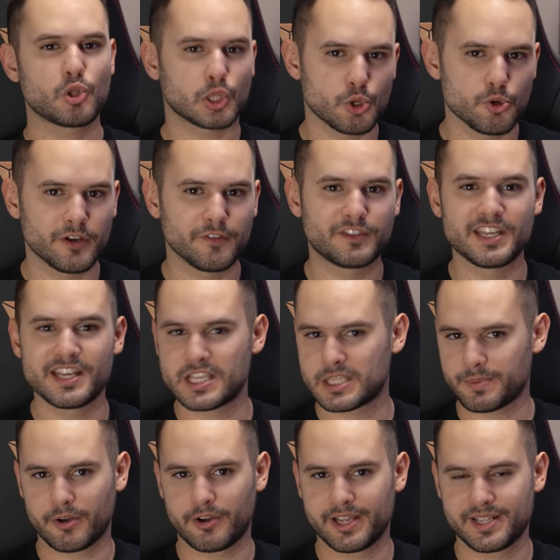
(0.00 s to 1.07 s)
clue if the
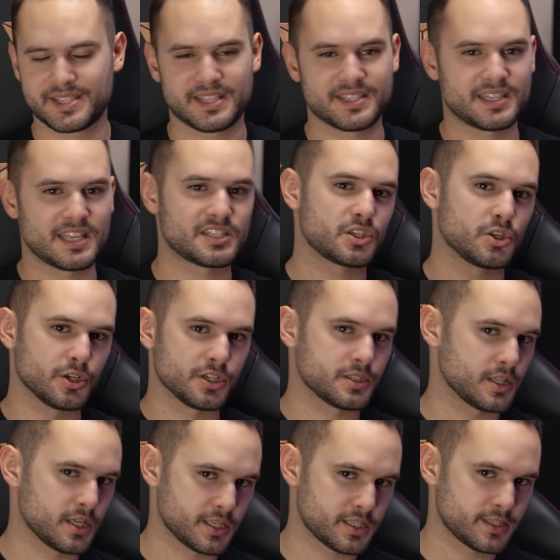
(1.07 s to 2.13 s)
experience is as good as
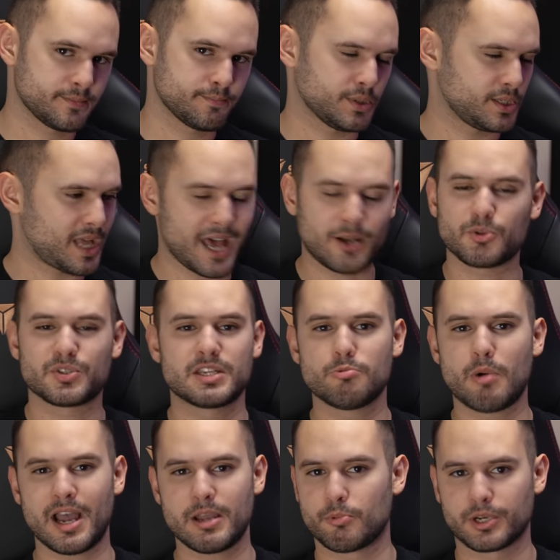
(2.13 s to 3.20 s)
this, but I don't see
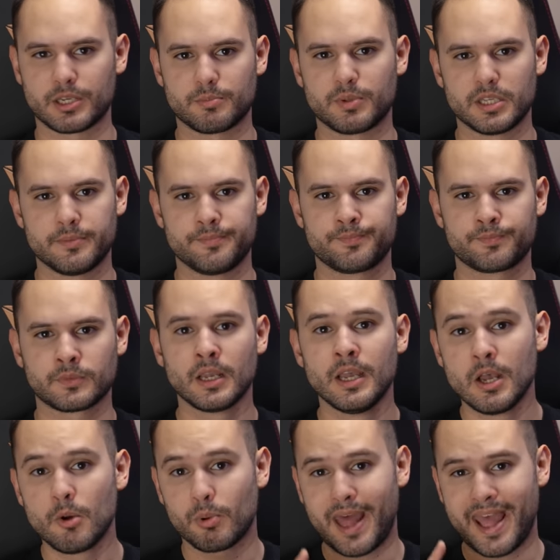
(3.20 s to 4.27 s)
why it wouldn't be.
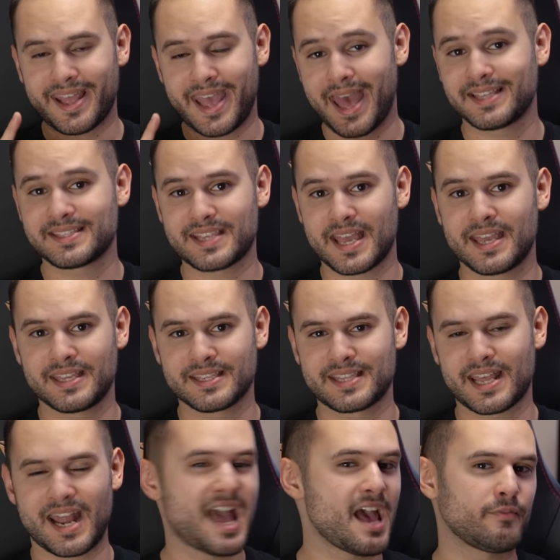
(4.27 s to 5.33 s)
What I can say is
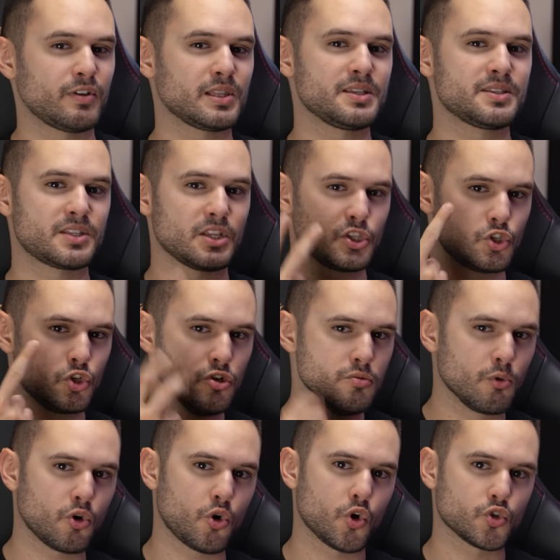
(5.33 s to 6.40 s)
that I have at least two
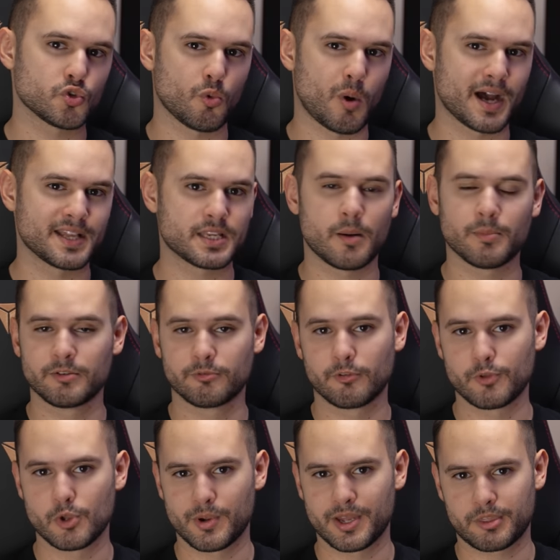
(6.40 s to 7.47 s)
more ultra wides I'll be
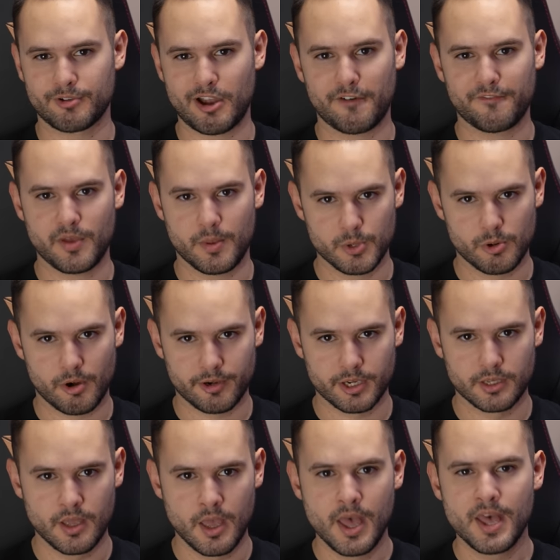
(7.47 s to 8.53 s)
reviewing throughout
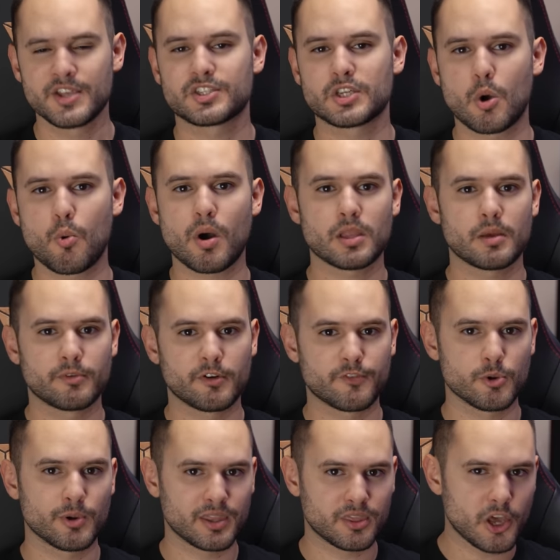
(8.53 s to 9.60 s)
February, so while I'm
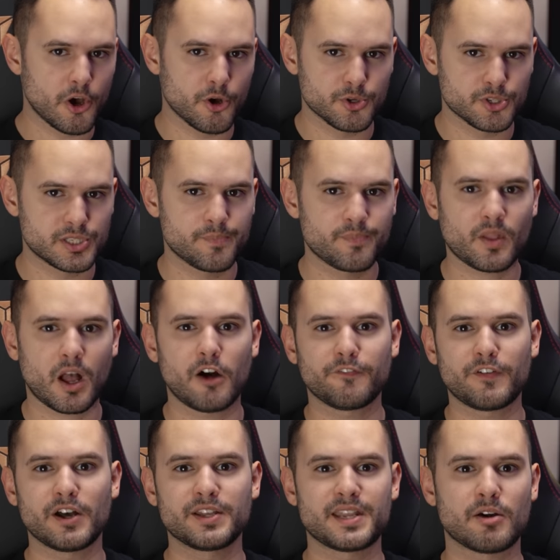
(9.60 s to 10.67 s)
reviewing those, I'll
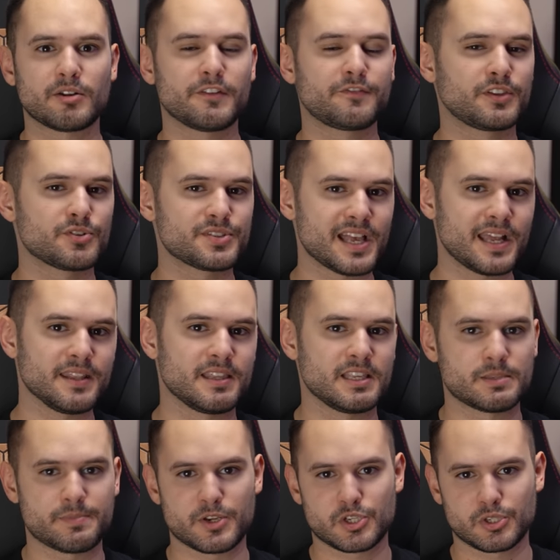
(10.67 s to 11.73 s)
find out if there's anything
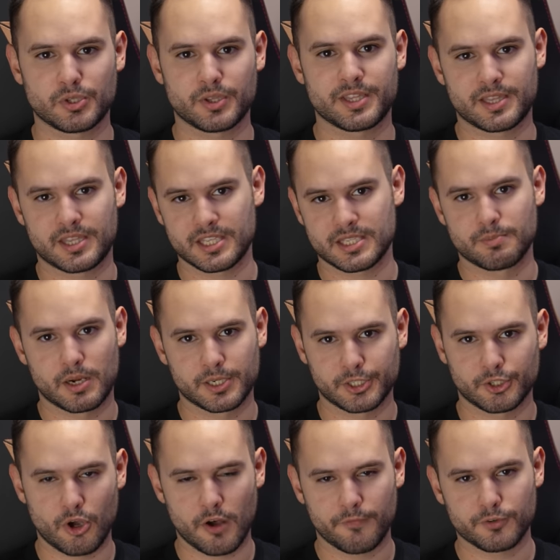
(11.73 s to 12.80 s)
special that this
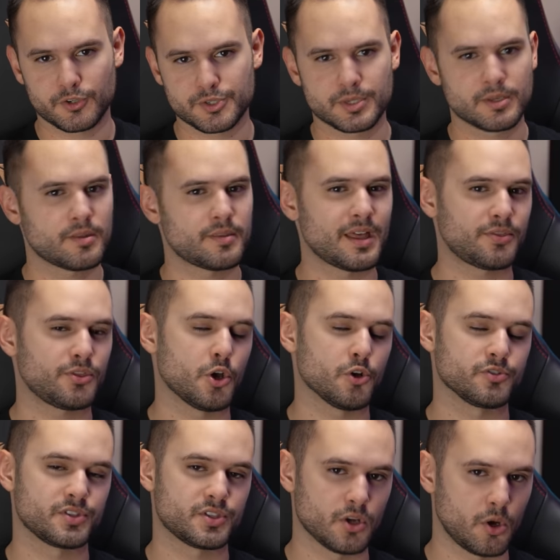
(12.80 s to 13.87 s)
monitor offers that
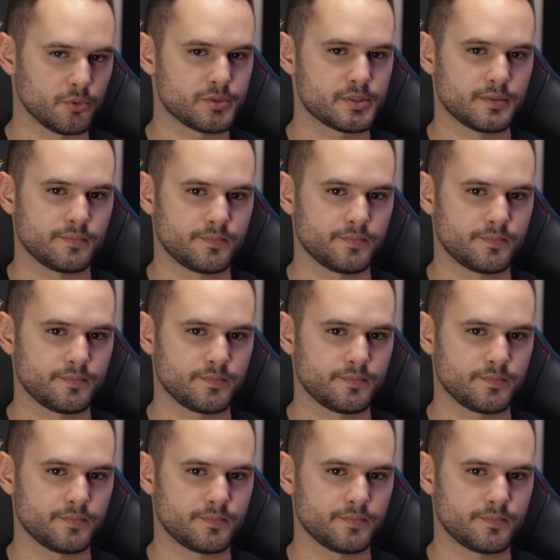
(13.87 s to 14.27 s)
those don't.